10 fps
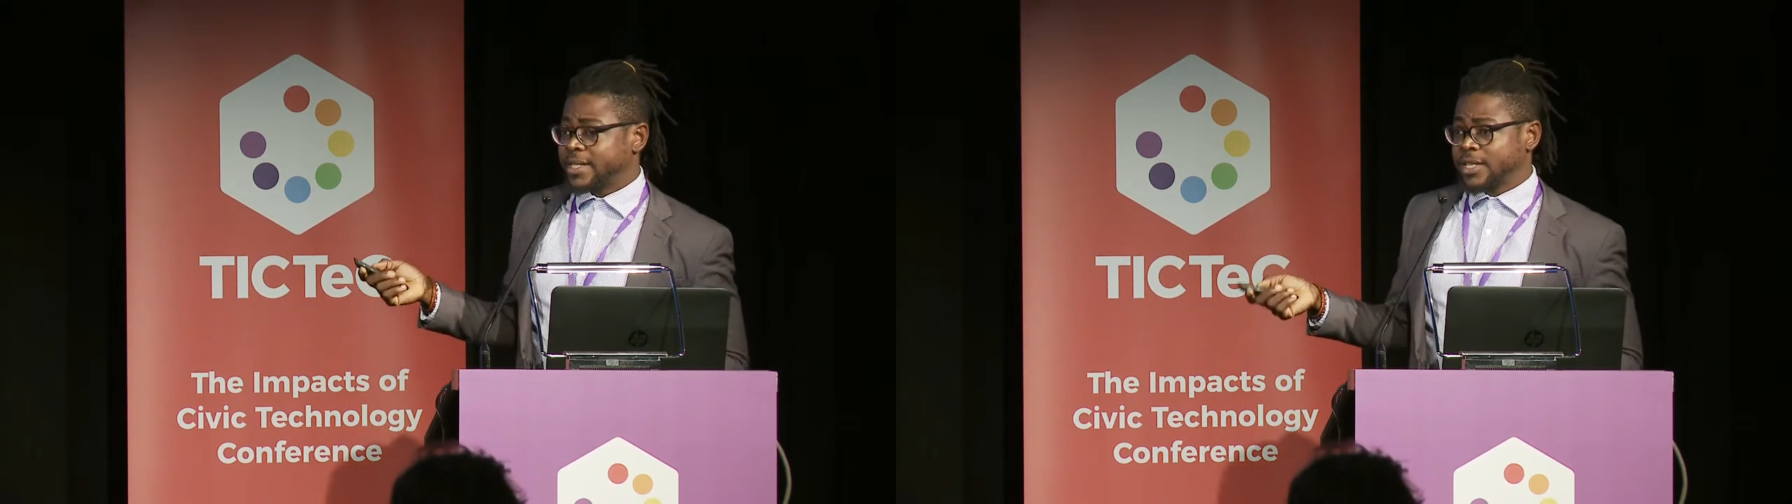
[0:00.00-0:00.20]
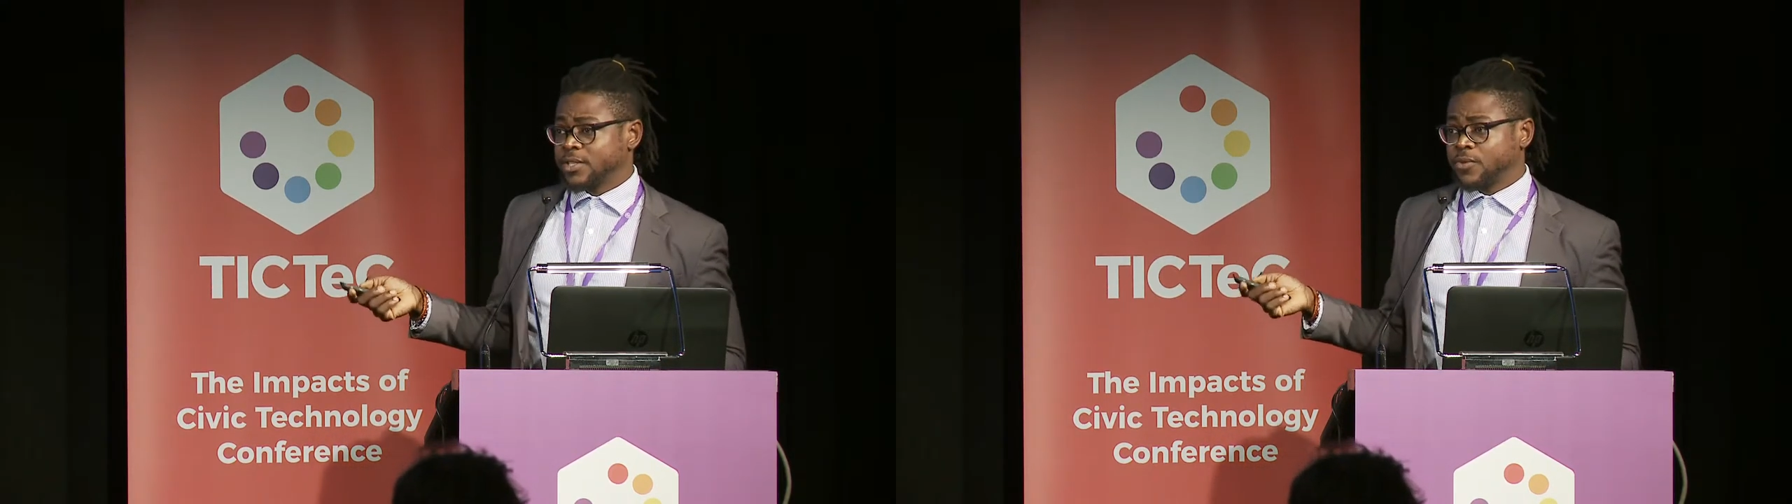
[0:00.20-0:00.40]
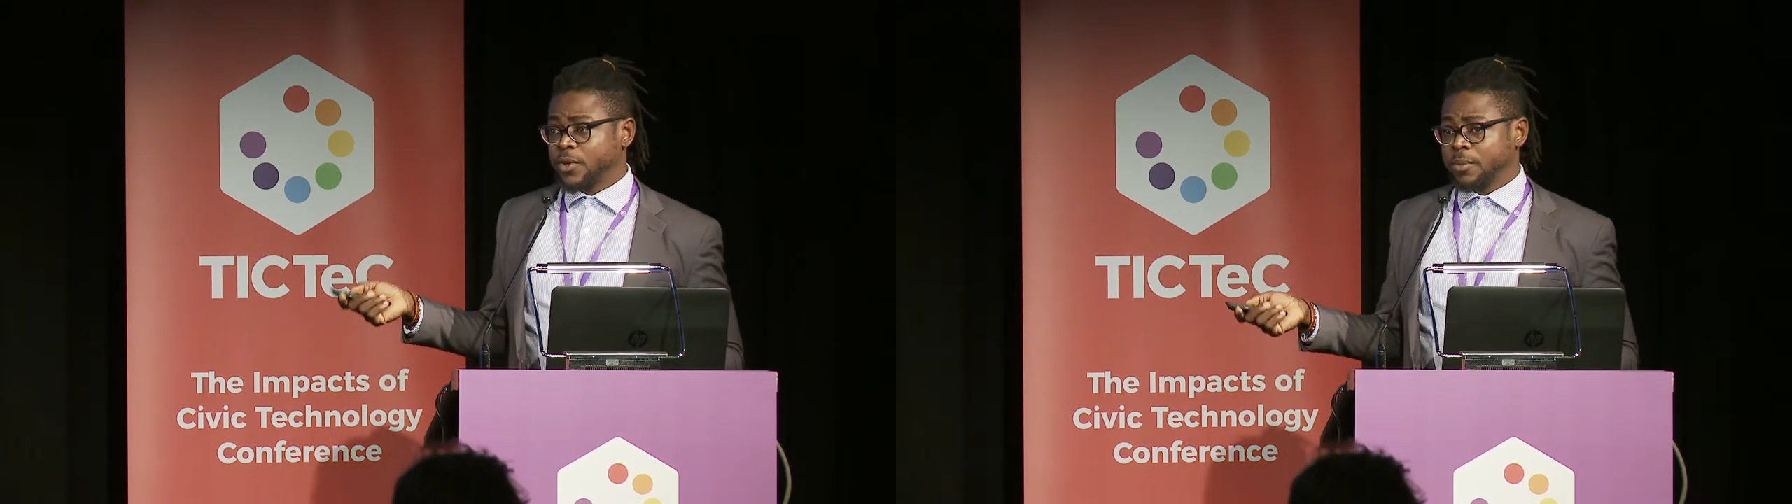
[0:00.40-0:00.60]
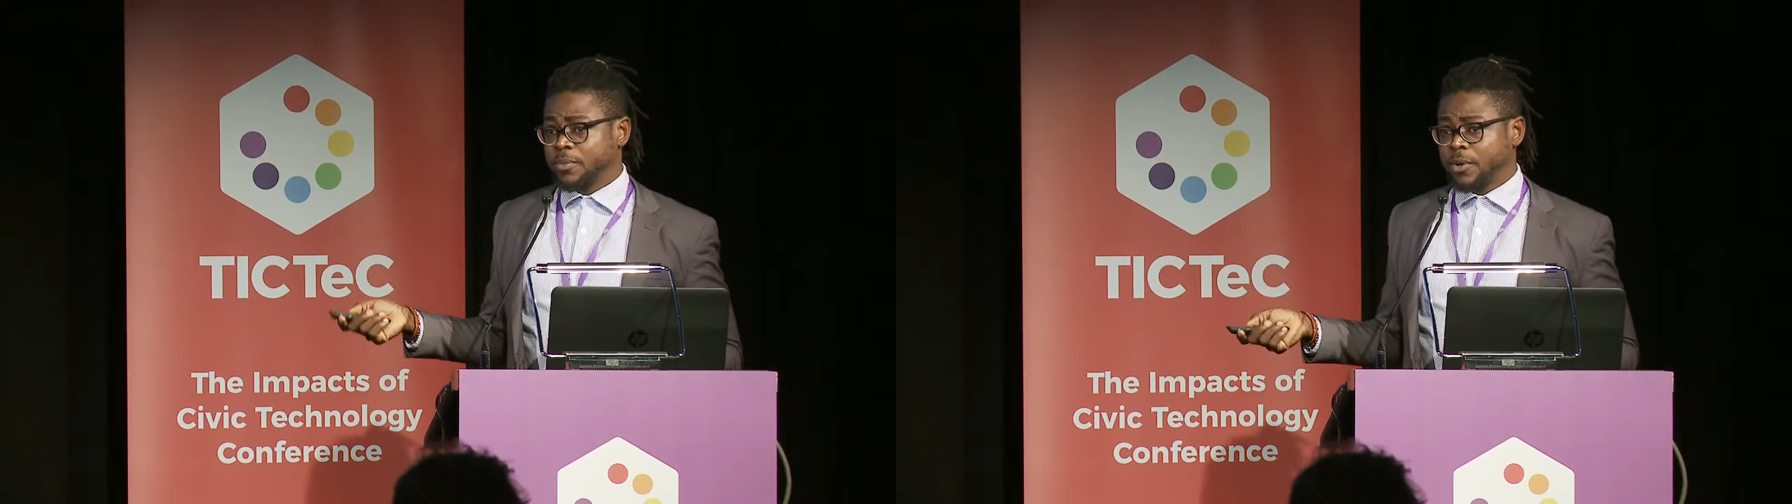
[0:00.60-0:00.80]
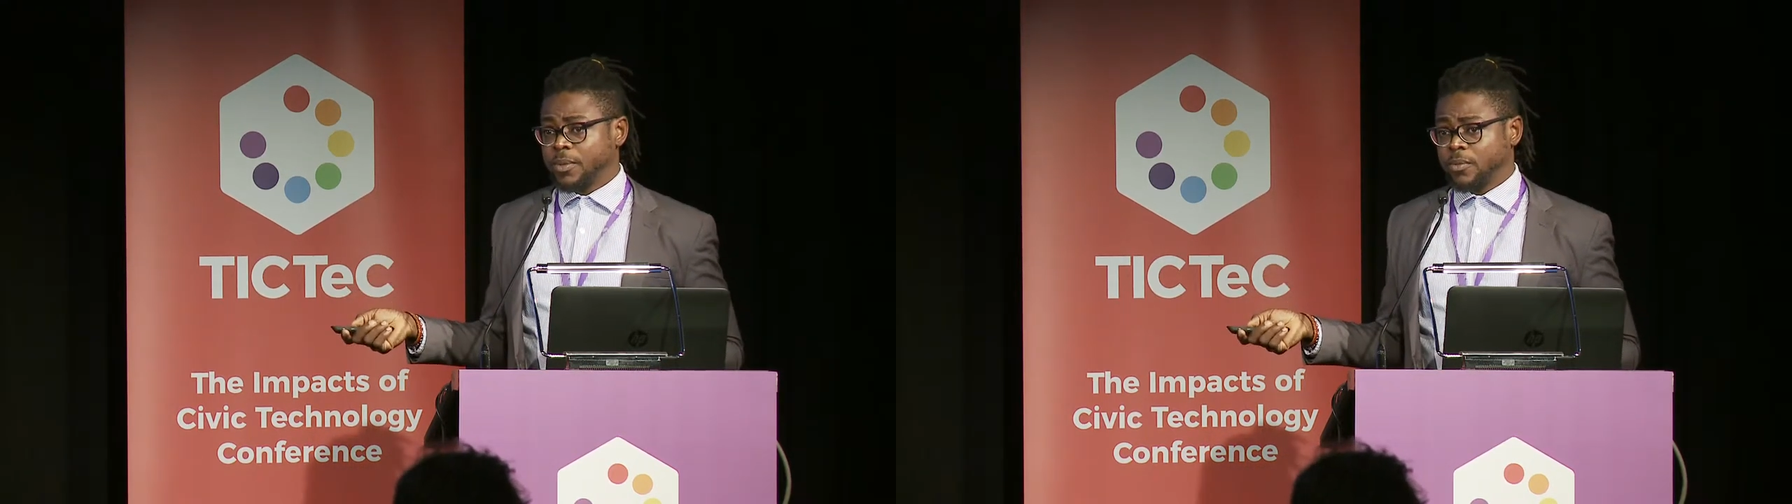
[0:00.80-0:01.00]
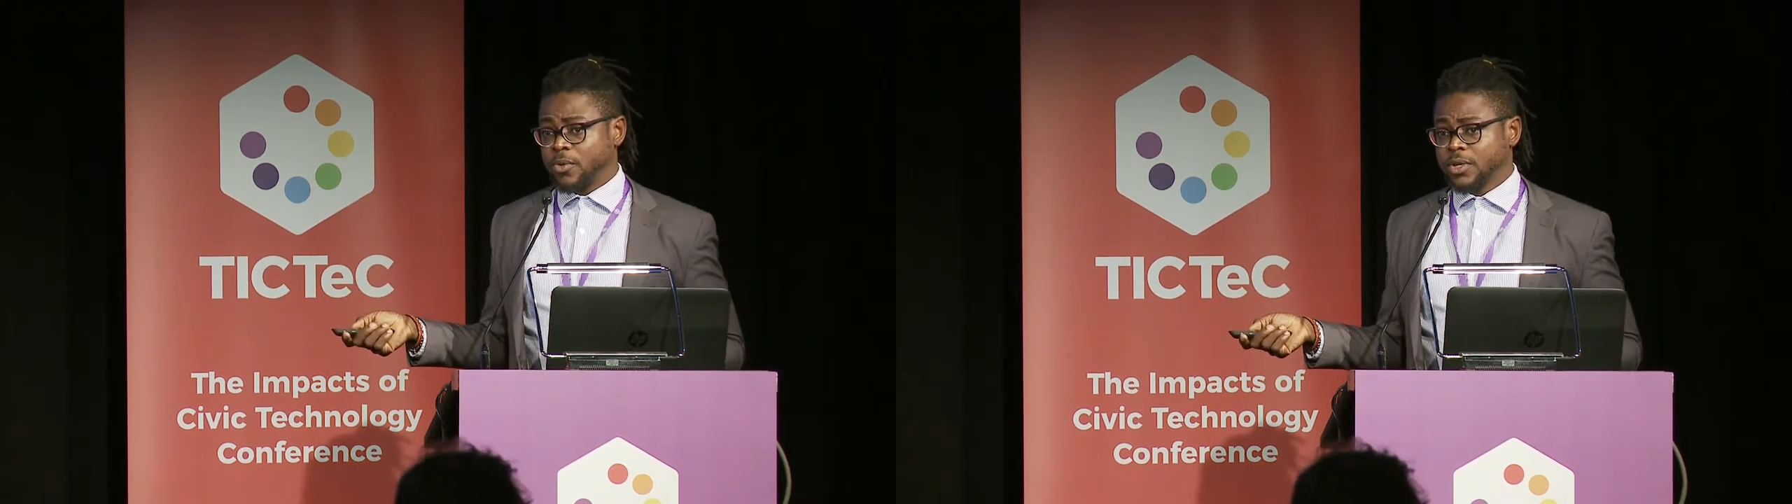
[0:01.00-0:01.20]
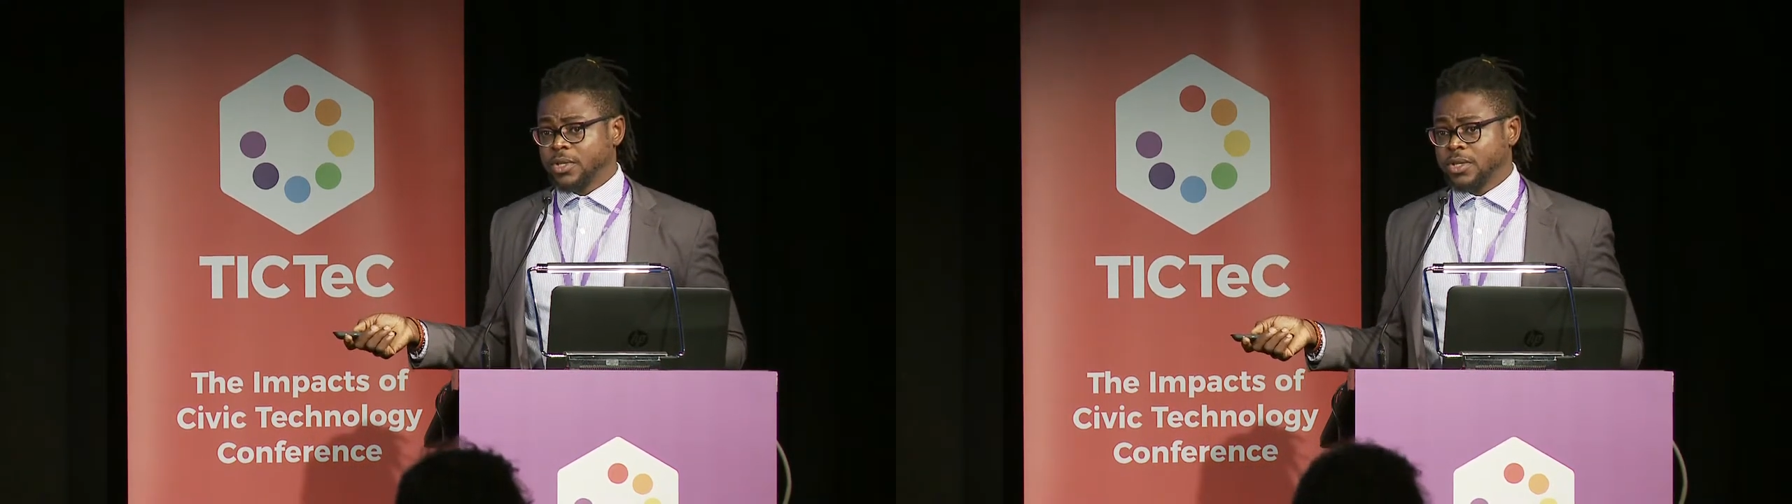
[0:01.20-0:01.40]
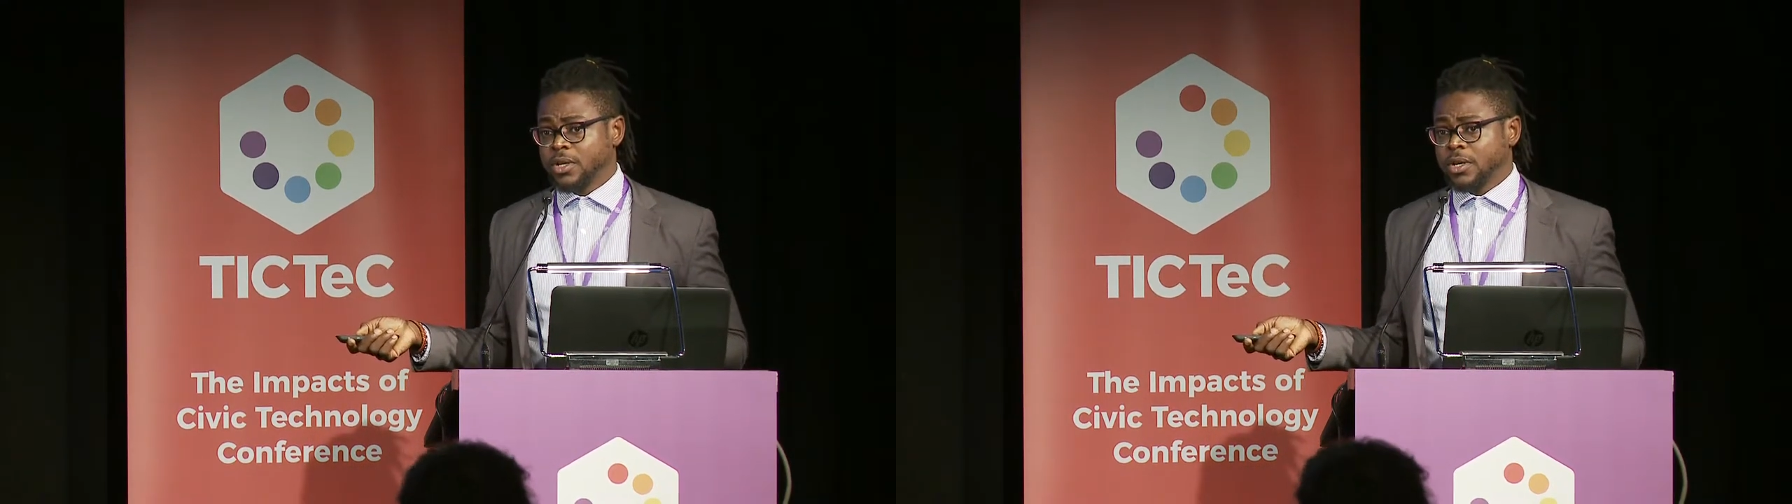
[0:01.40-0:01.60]
sense of what the problem
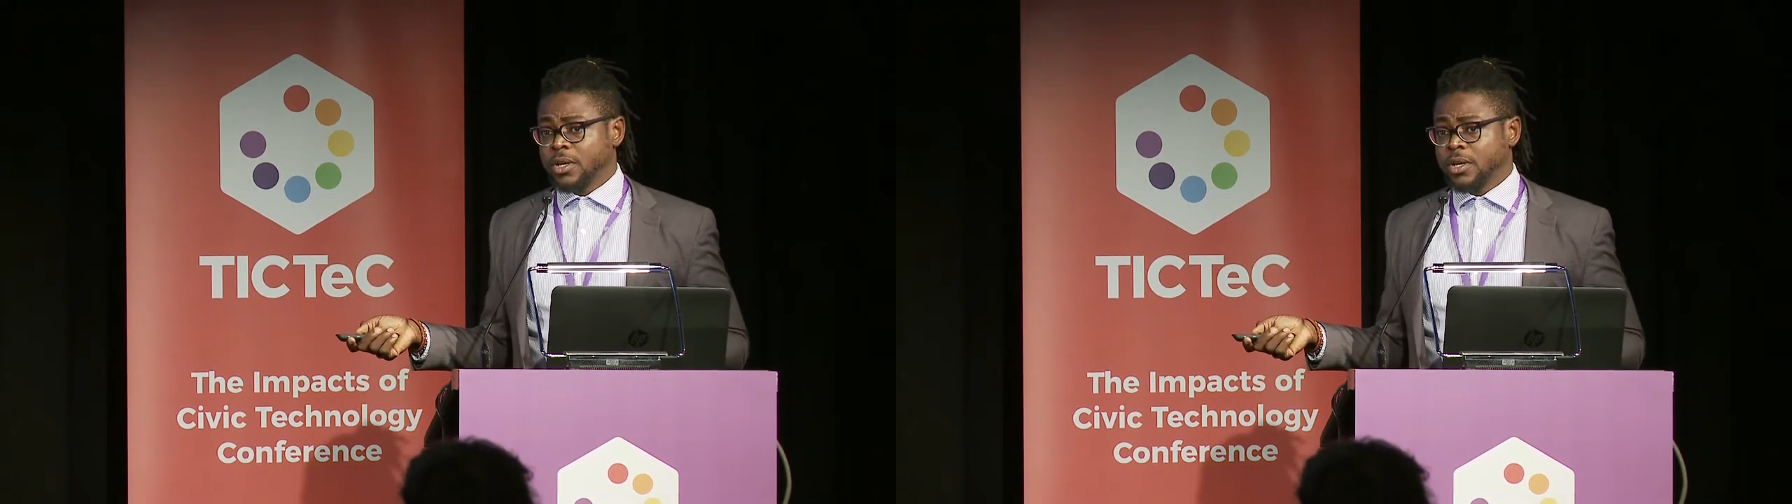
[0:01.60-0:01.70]
was